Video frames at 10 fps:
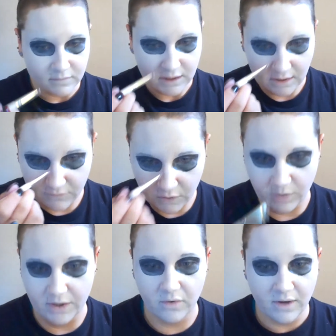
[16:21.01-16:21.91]
if you
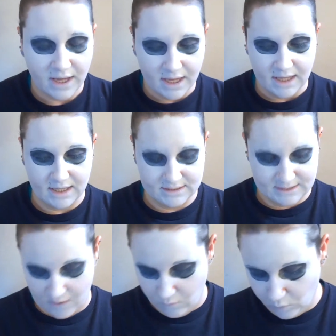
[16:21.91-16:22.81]
will, is
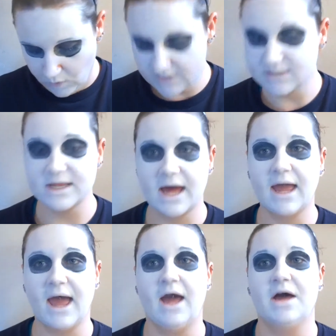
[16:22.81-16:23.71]
that once they
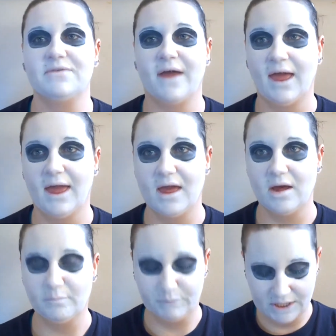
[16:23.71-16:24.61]
have a
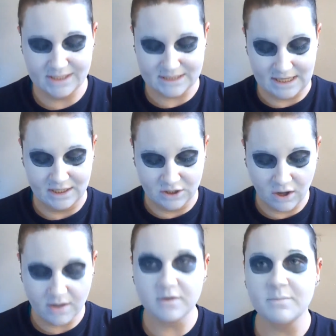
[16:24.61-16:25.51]
blunt end
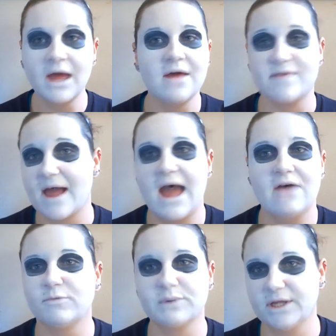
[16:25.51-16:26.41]
on them, they have
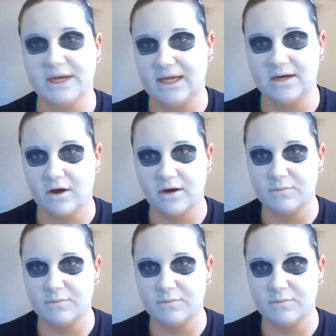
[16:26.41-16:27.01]
a blunt end on them.